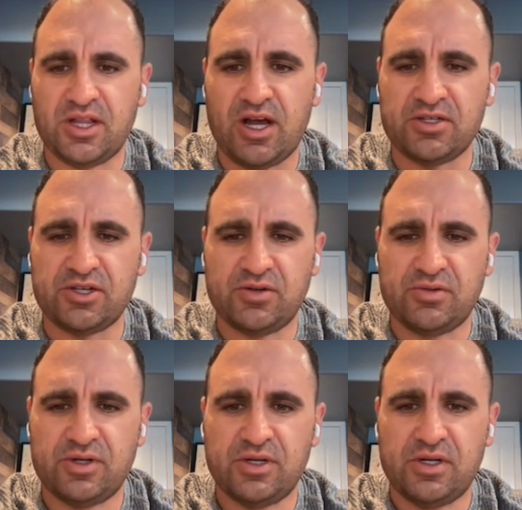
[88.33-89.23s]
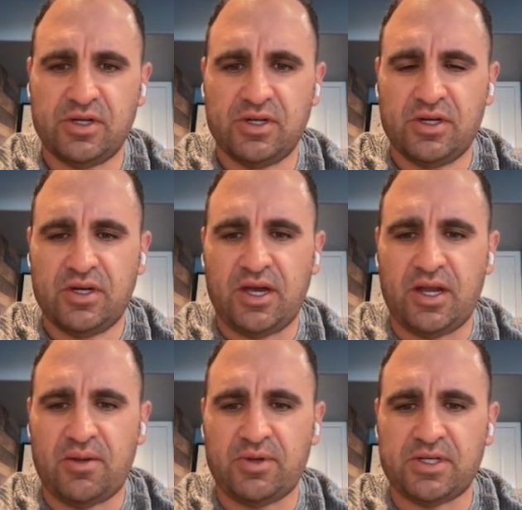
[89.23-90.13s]
Loxo,
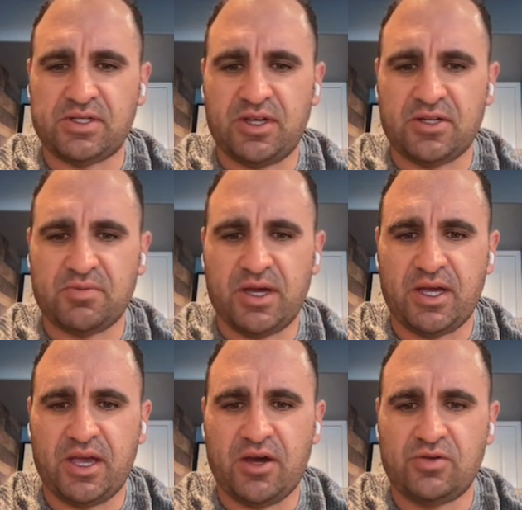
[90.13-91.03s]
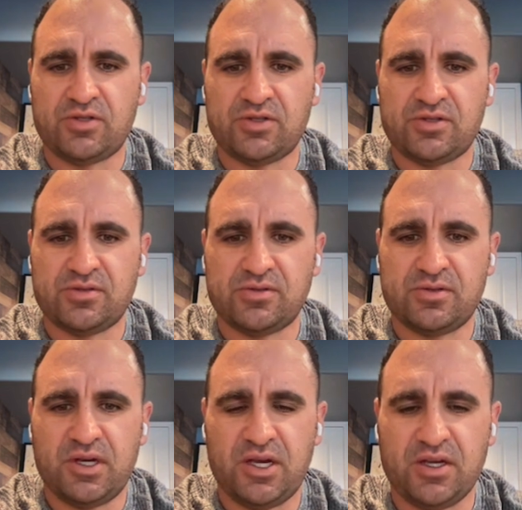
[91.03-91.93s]
and I'm going to select my account
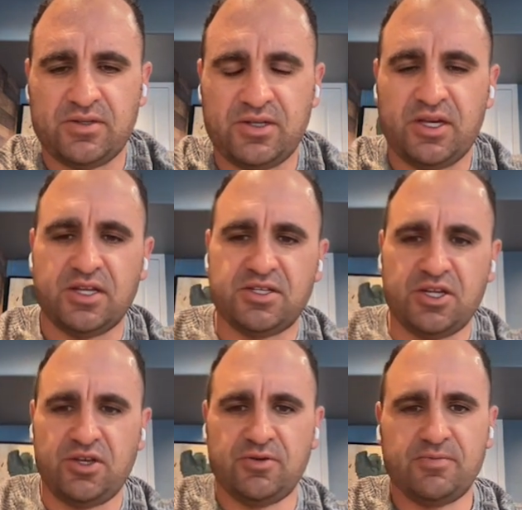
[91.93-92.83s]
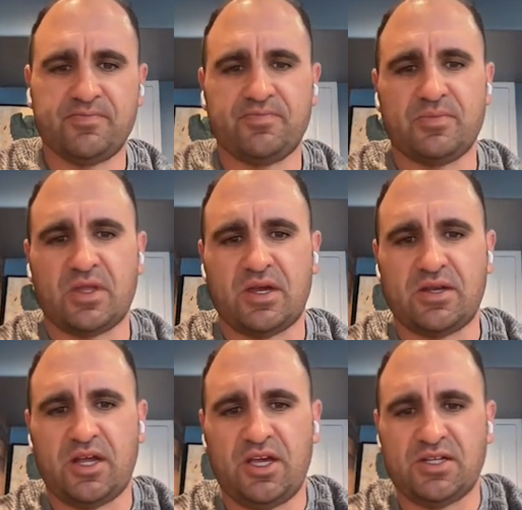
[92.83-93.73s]
and hit continue.
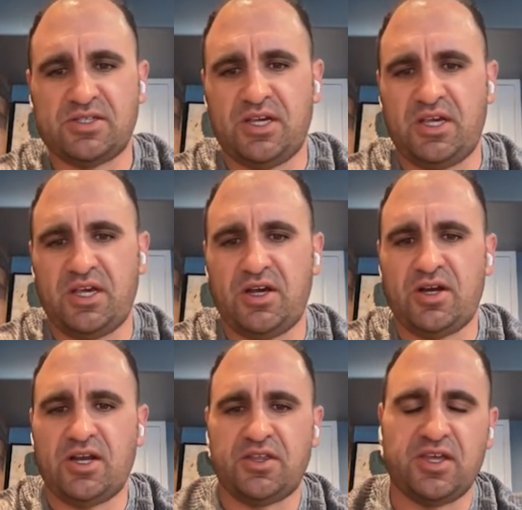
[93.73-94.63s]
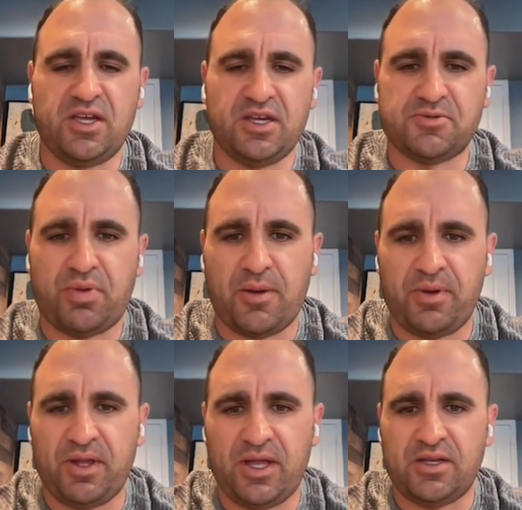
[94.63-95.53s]
Now you can see here nothing is
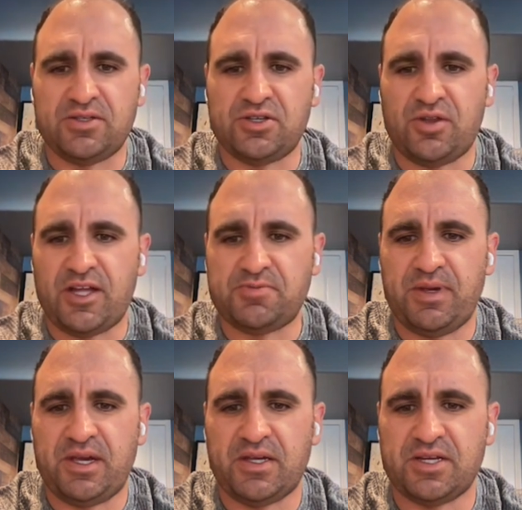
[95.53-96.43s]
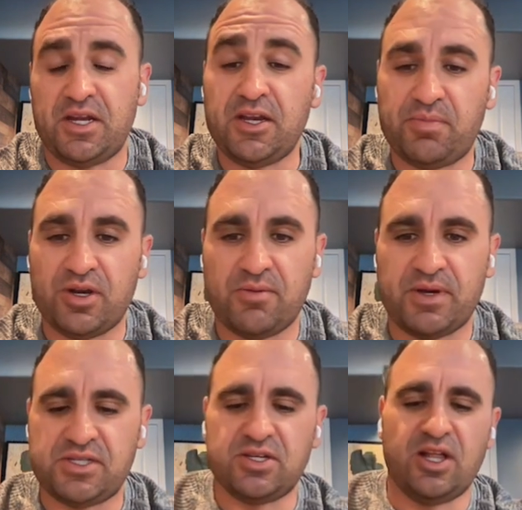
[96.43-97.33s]
populating, so that's because I need to put in
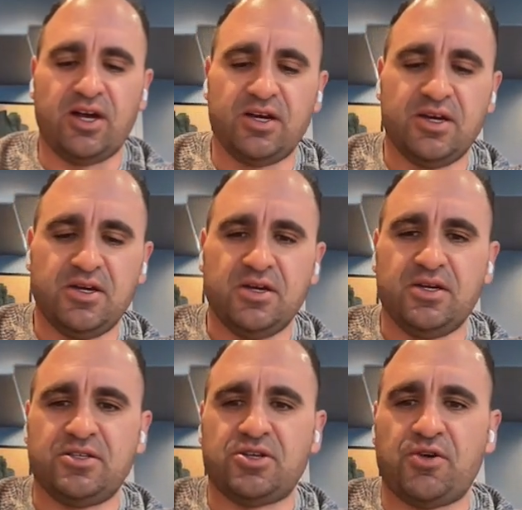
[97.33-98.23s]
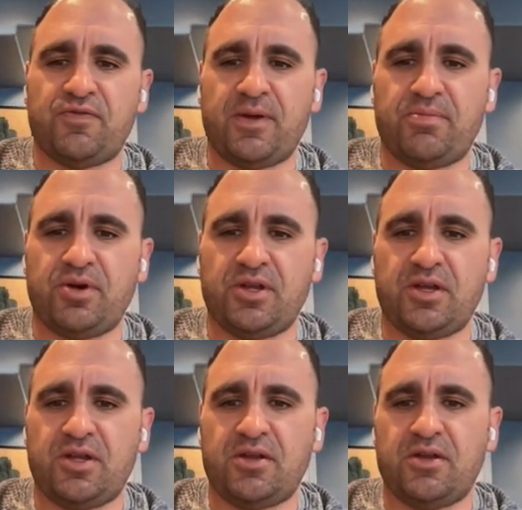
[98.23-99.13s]
my slug. So if I put
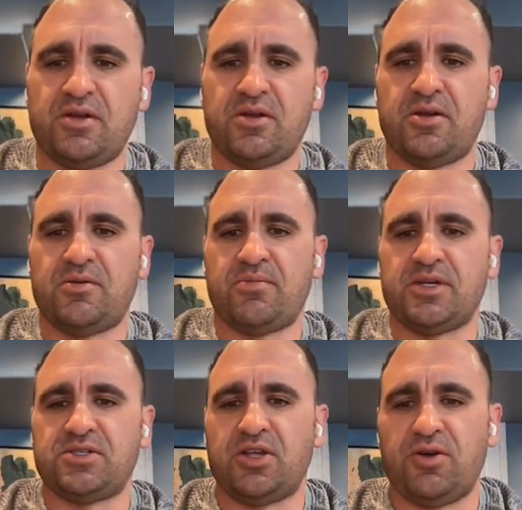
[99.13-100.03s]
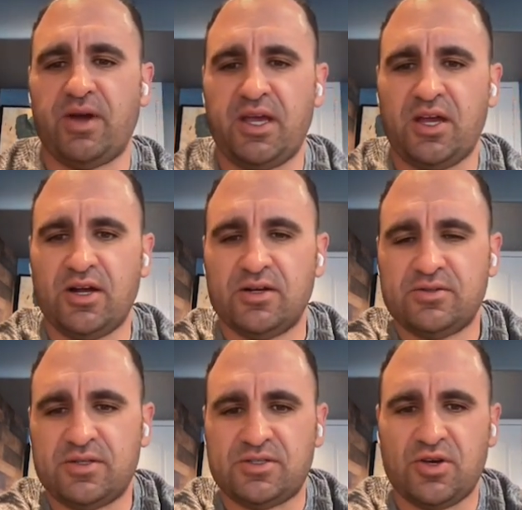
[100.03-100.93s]
in my slug right here,
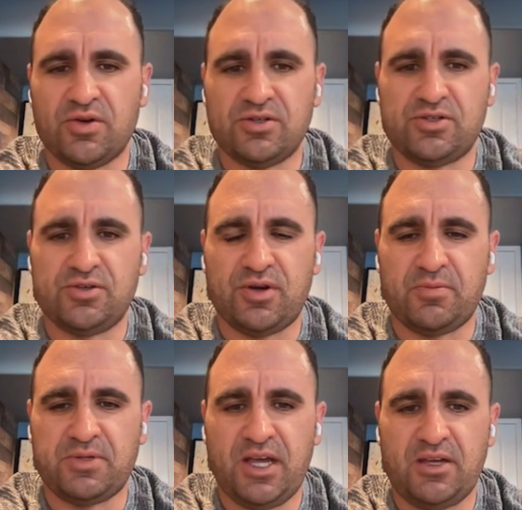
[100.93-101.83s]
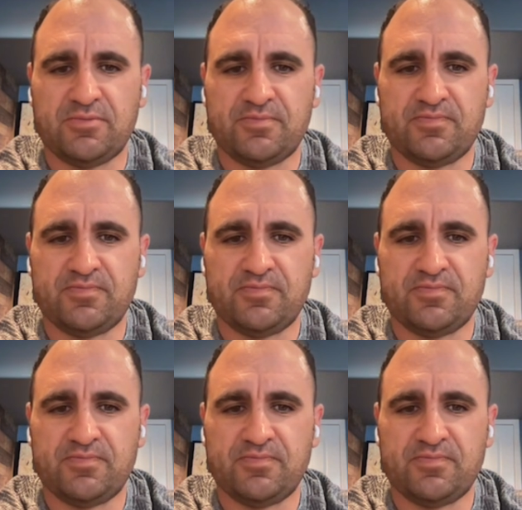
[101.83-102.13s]
it's going to update,